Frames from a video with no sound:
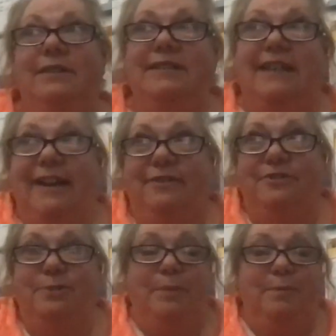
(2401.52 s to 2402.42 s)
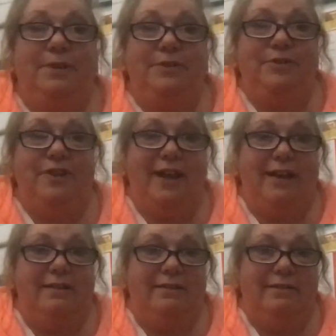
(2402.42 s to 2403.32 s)
the standard so people
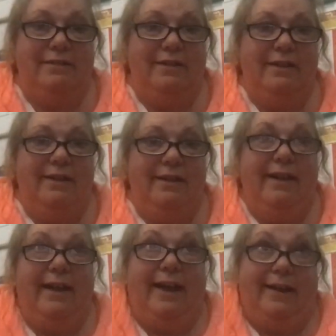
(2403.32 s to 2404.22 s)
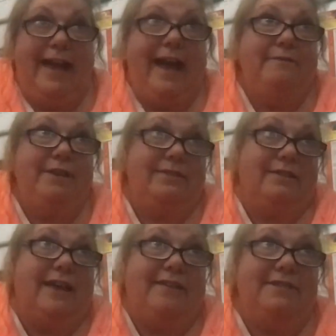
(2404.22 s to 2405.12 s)
understand and having the
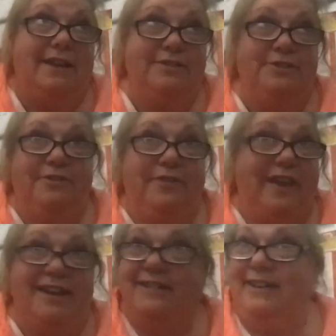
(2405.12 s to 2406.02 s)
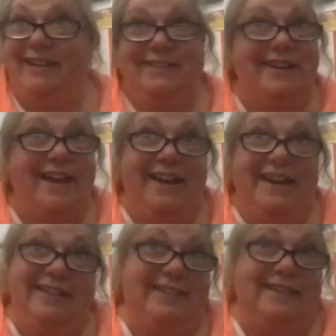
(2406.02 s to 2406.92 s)
livestock certification it's not
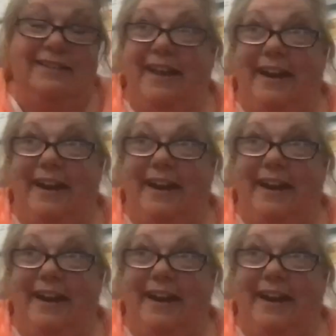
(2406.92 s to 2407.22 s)
easy and not